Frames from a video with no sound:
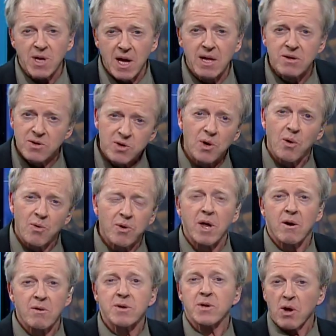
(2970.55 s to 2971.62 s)
and so
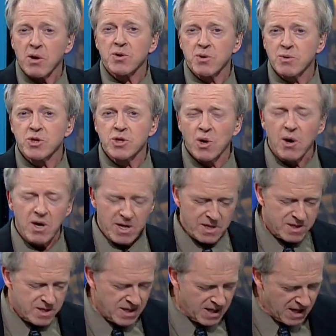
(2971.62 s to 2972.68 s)
there is also a
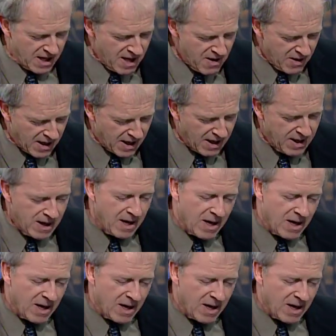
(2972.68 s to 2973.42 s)
shortage in an area.